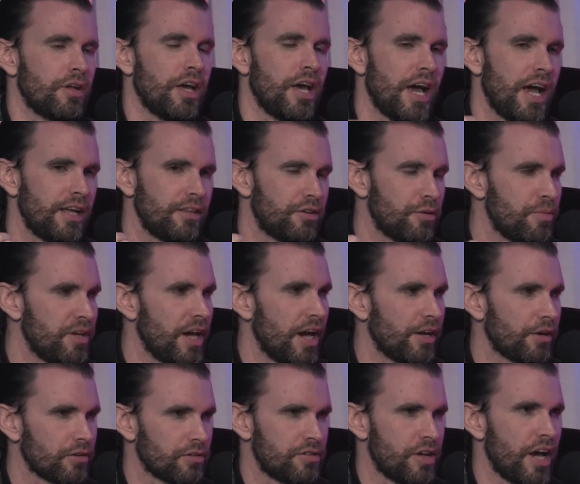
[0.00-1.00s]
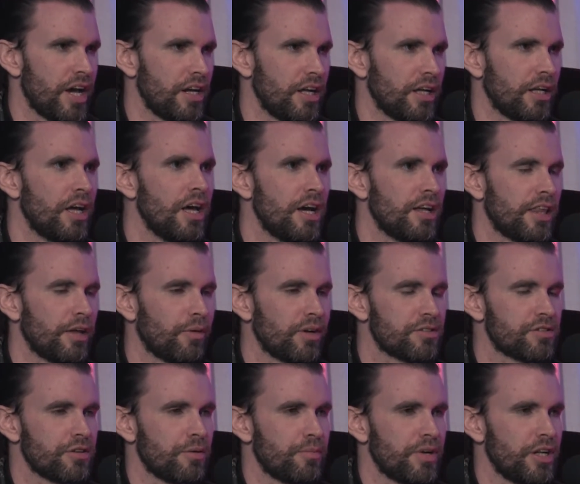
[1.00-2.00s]
and to be entertaining. They want
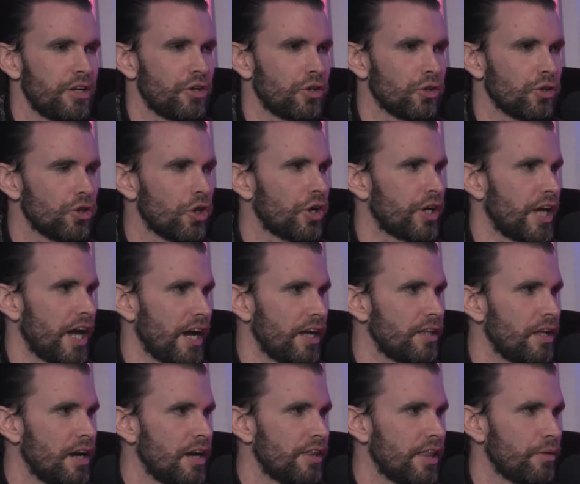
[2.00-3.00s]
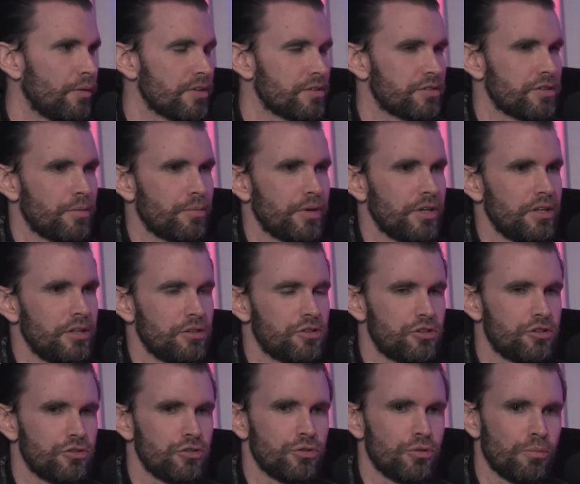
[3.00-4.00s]
somebody to look at. They want somebody
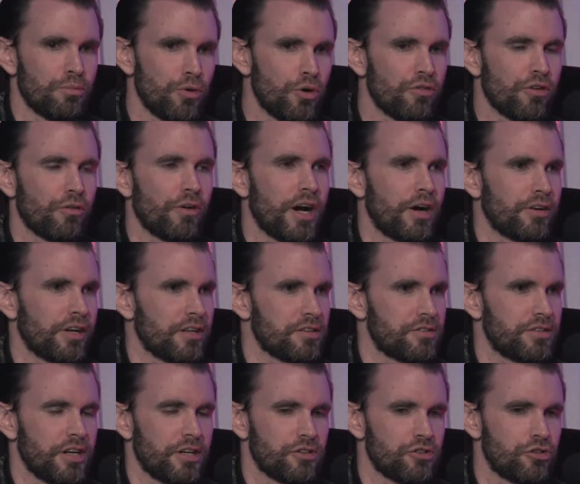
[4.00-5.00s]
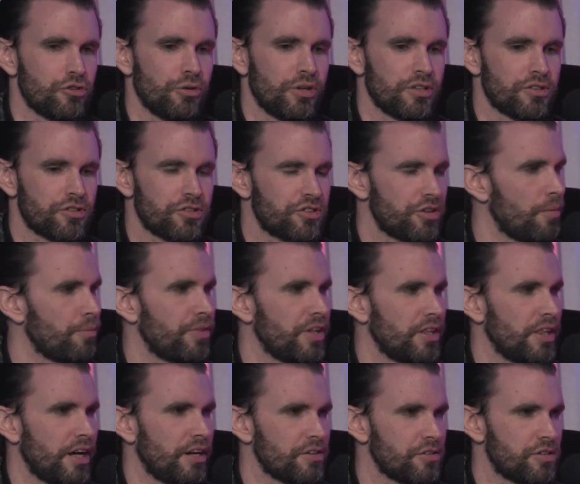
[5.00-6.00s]
to move around on stage, doing something
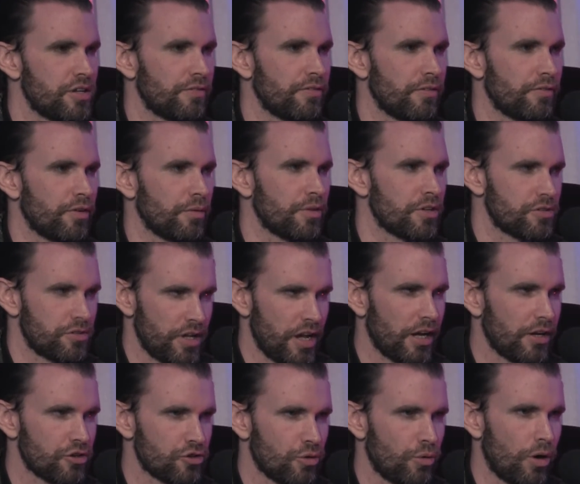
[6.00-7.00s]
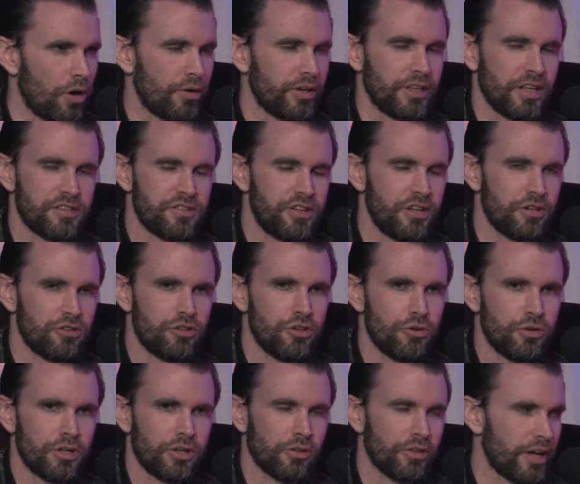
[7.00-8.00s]
that is different from the status quo. And they see a dude
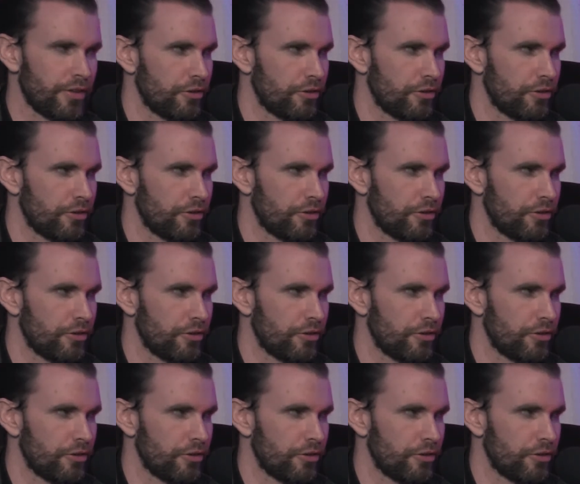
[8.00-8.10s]
in leather